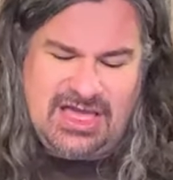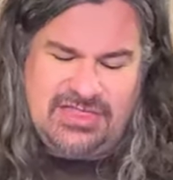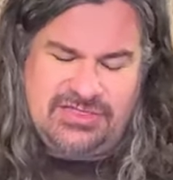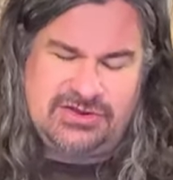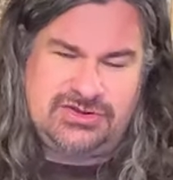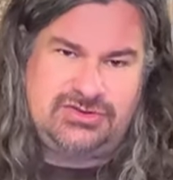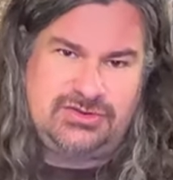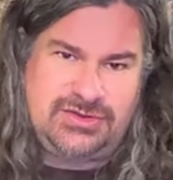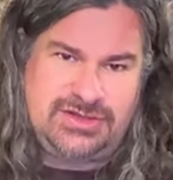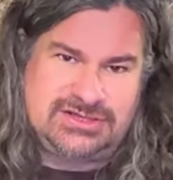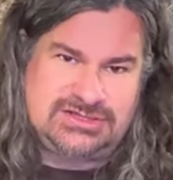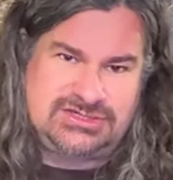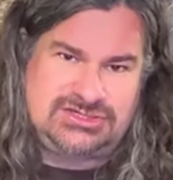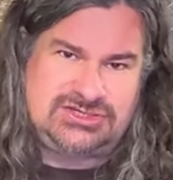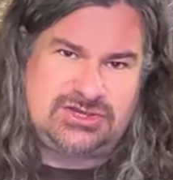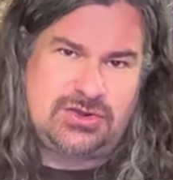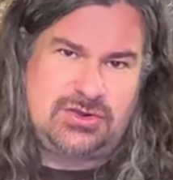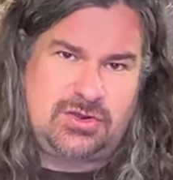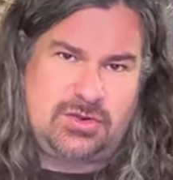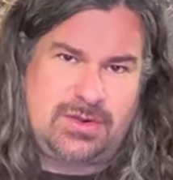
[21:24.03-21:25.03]
they're doing it
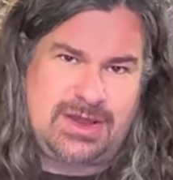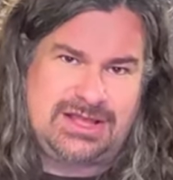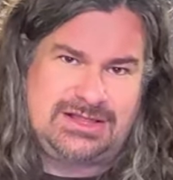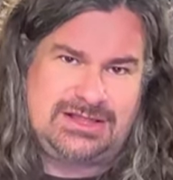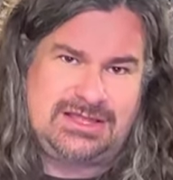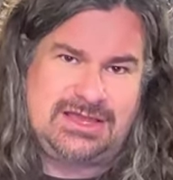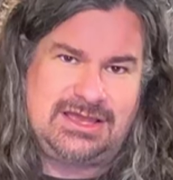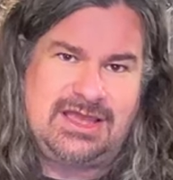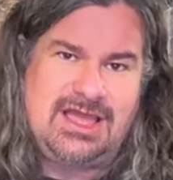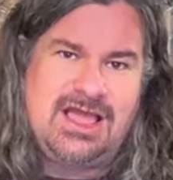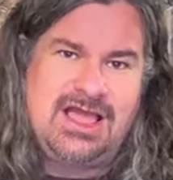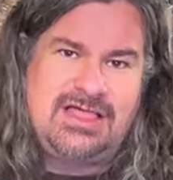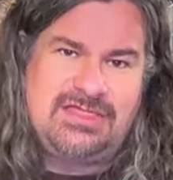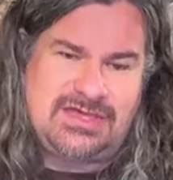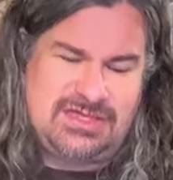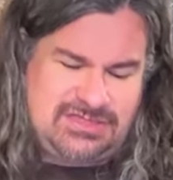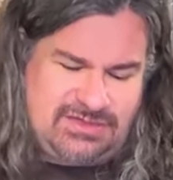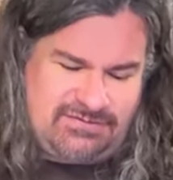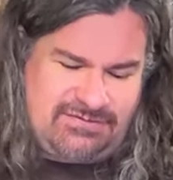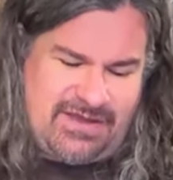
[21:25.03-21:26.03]
so quickly
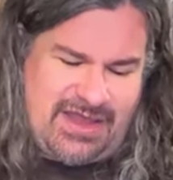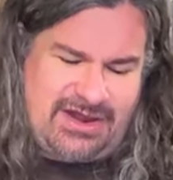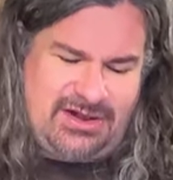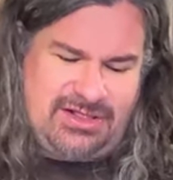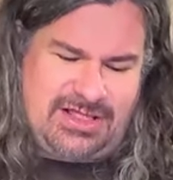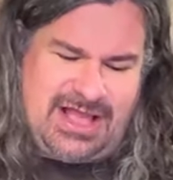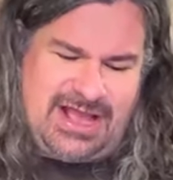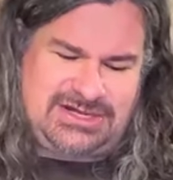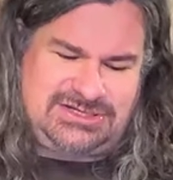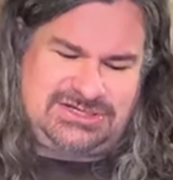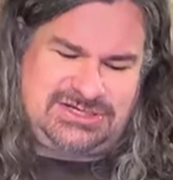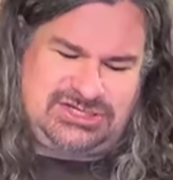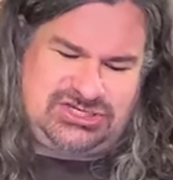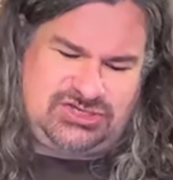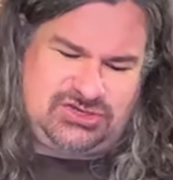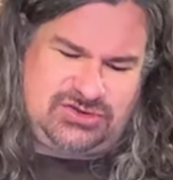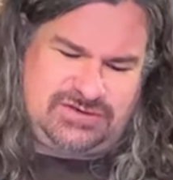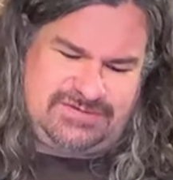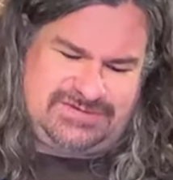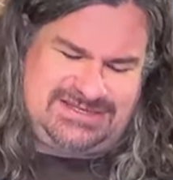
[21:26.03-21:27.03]
that the vinyl actually
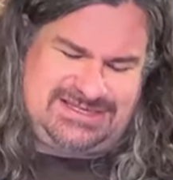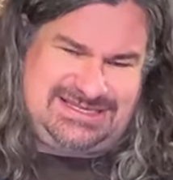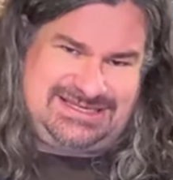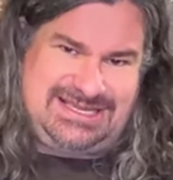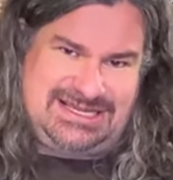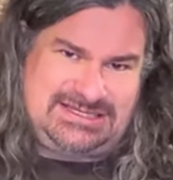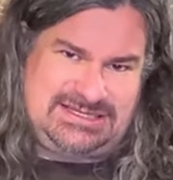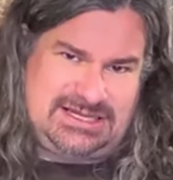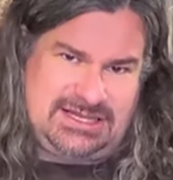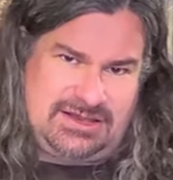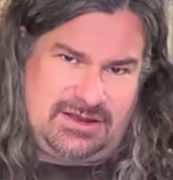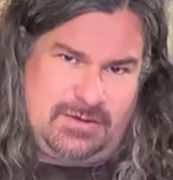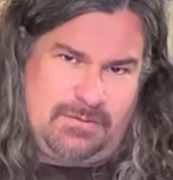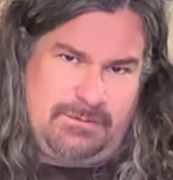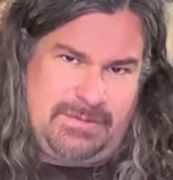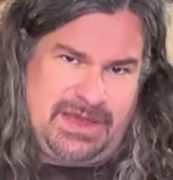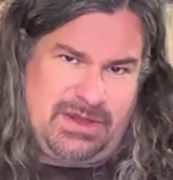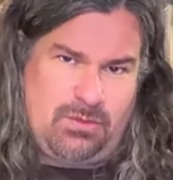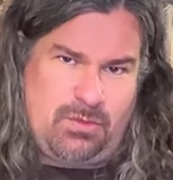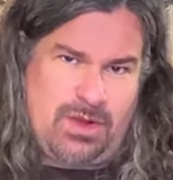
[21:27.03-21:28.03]
sort of sticks a little
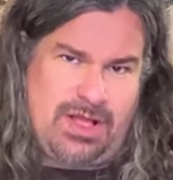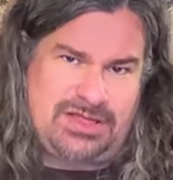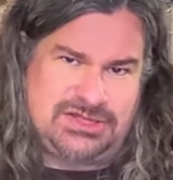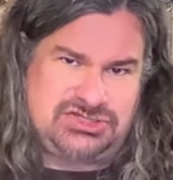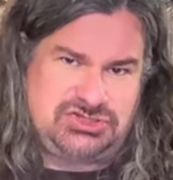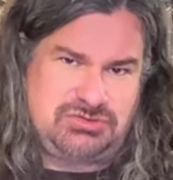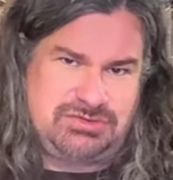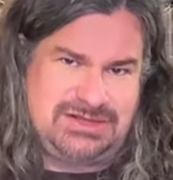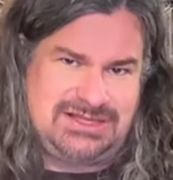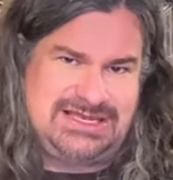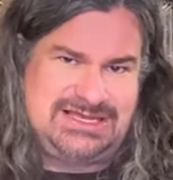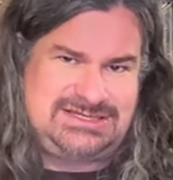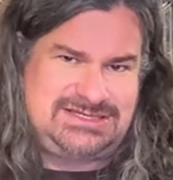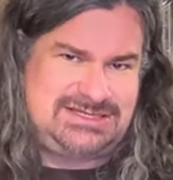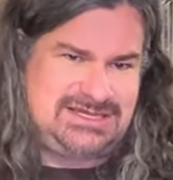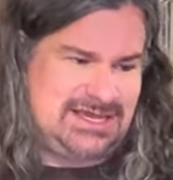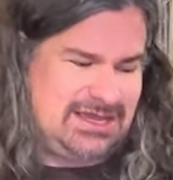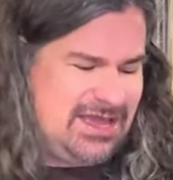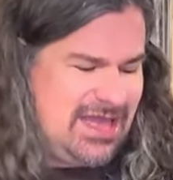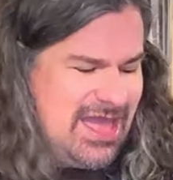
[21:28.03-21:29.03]
bit while it's
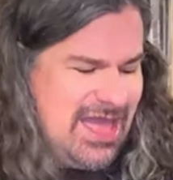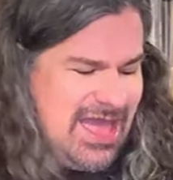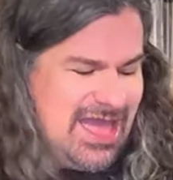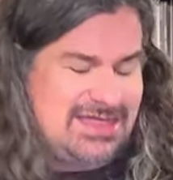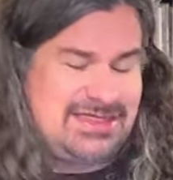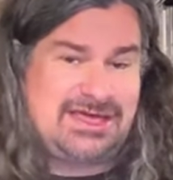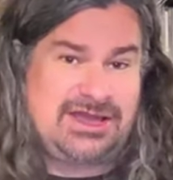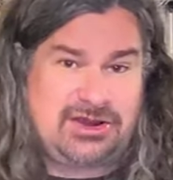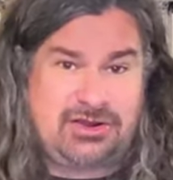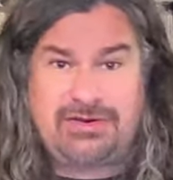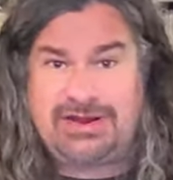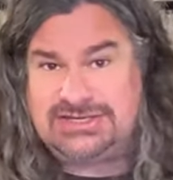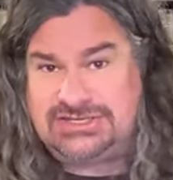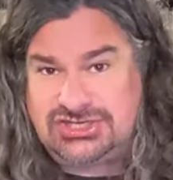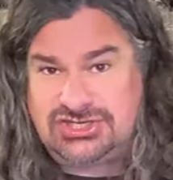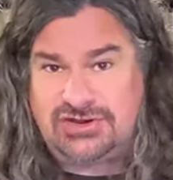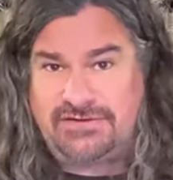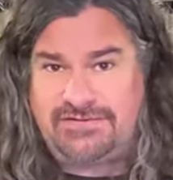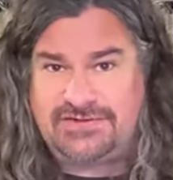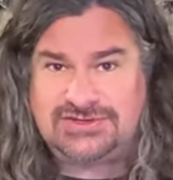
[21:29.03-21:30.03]
releasing, and that creates
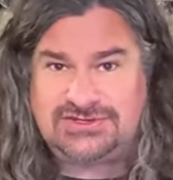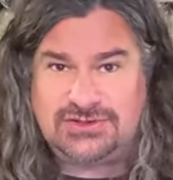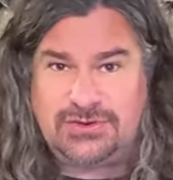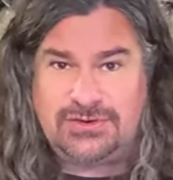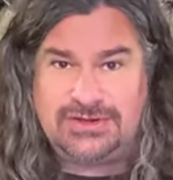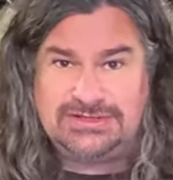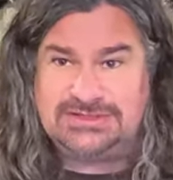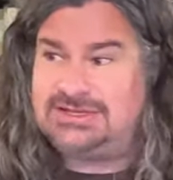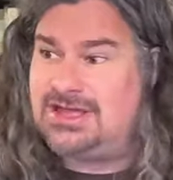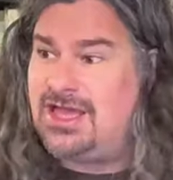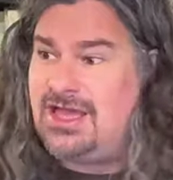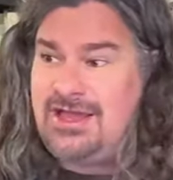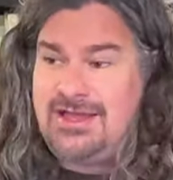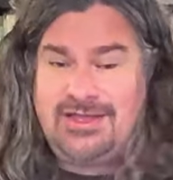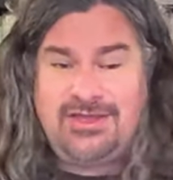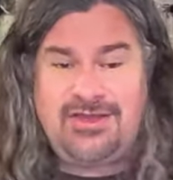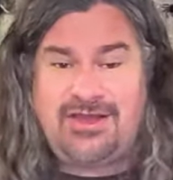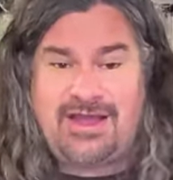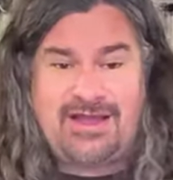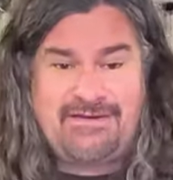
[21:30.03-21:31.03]
surface noise.
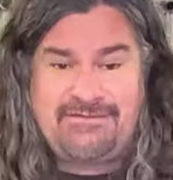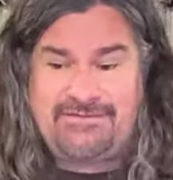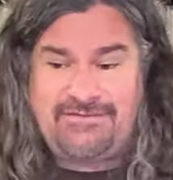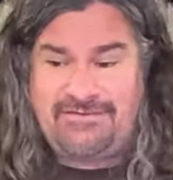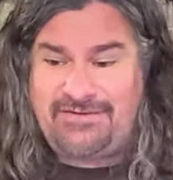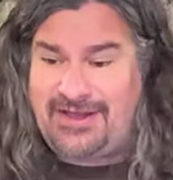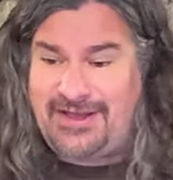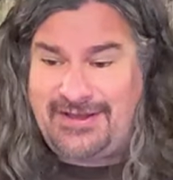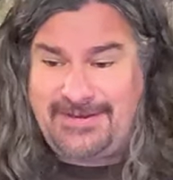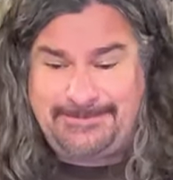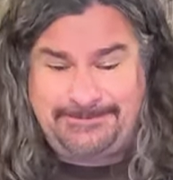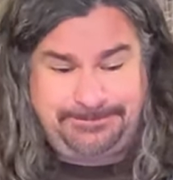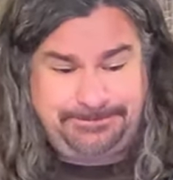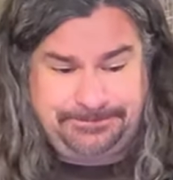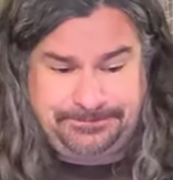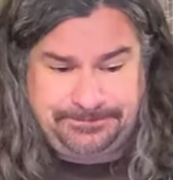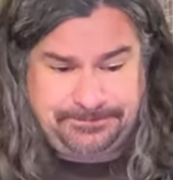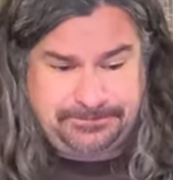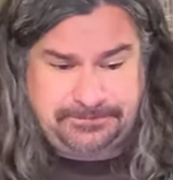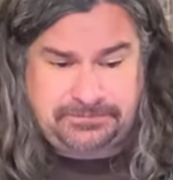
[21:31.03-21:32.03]
You have um,
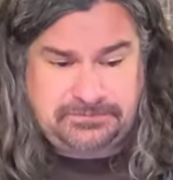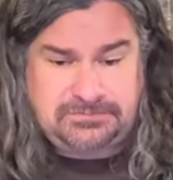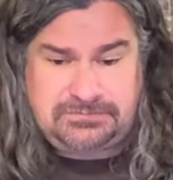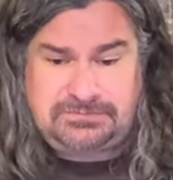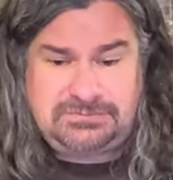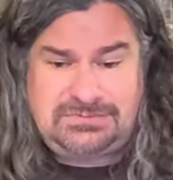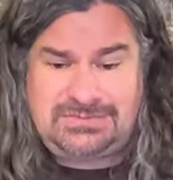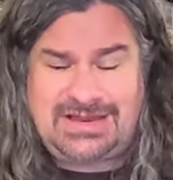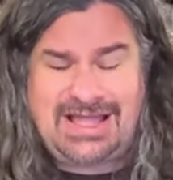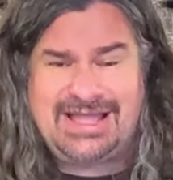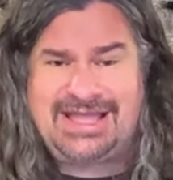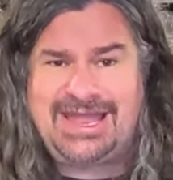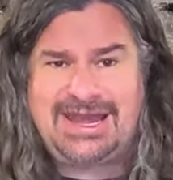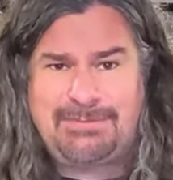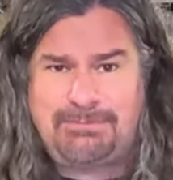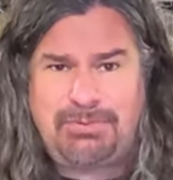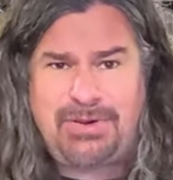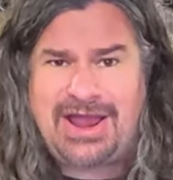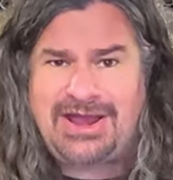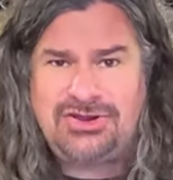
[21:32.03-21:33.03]
get a
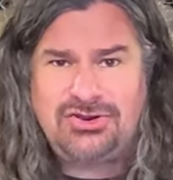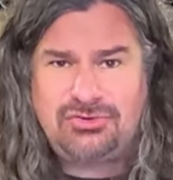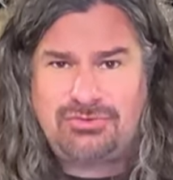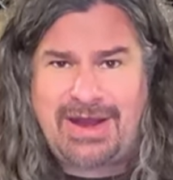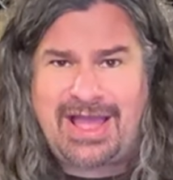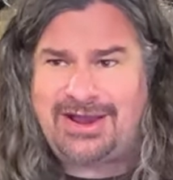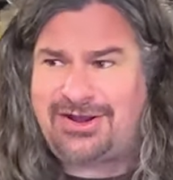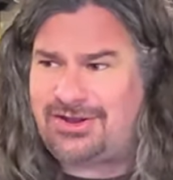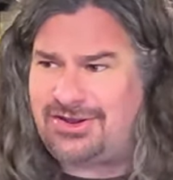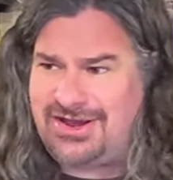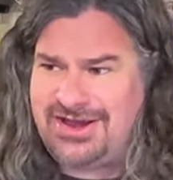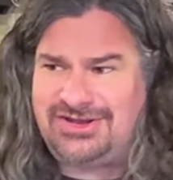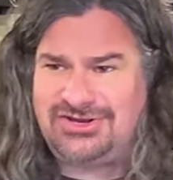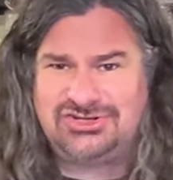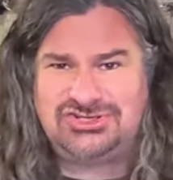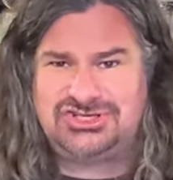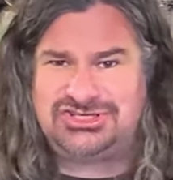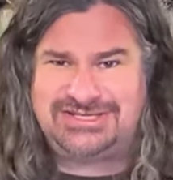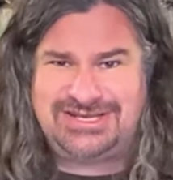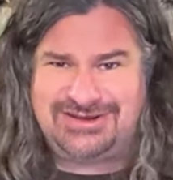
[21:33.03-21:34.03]
brand new record and
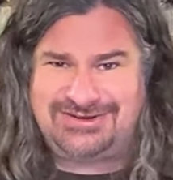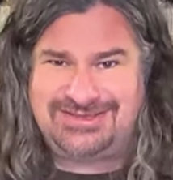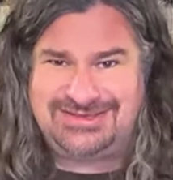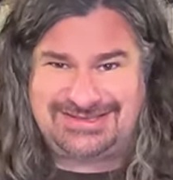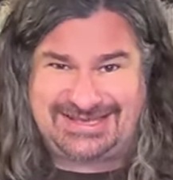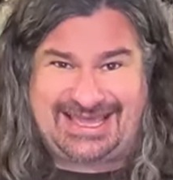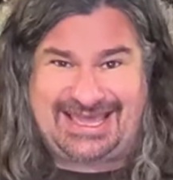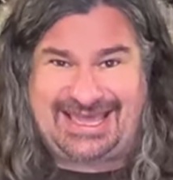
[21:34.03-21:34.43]
you'll just hear this